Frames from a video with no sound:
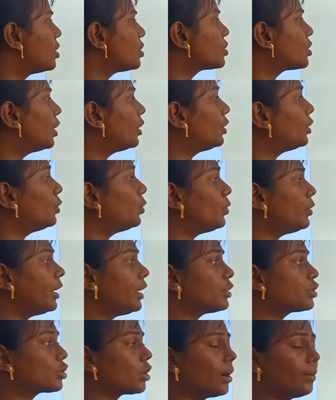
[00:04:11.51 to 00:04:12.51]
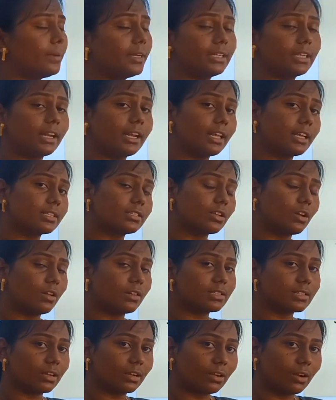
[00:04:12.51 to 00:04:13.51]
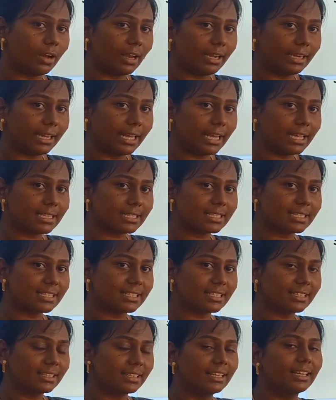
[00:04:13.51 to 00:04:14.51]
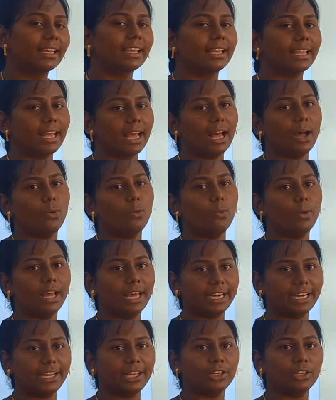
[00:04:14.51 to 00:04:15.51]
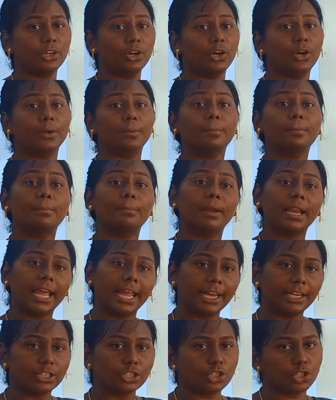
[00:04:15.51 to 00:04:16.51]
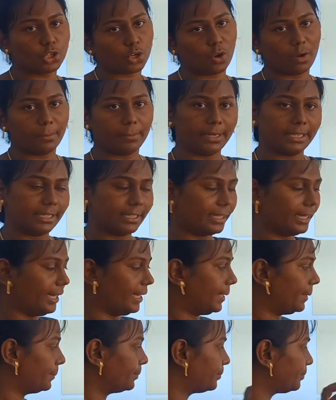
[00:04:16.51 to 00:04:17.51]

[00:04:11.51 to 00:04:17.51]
So 2D geometry is also called as, yeah, very good, plane geometry.